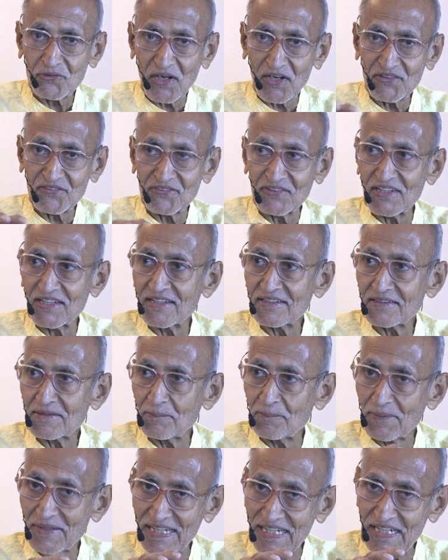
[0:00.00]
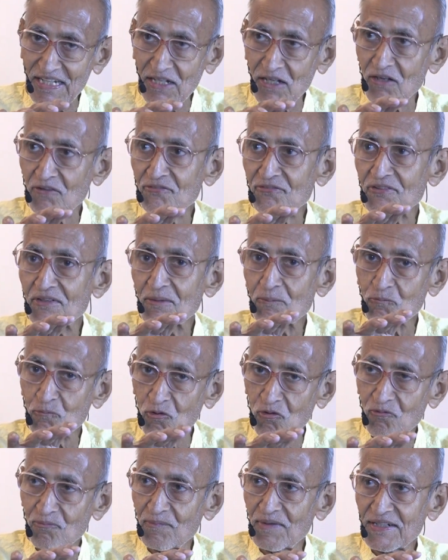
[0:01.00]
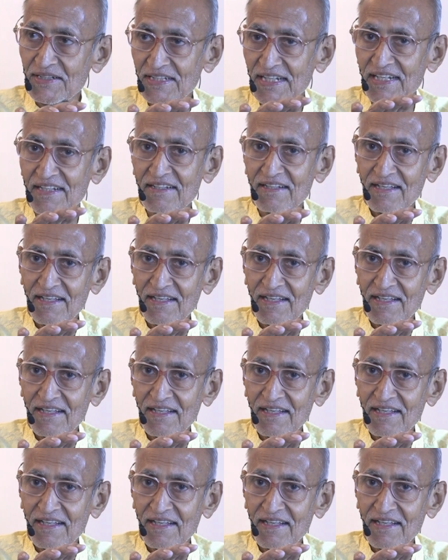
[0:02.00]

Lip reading: You start seeing the beginning of movement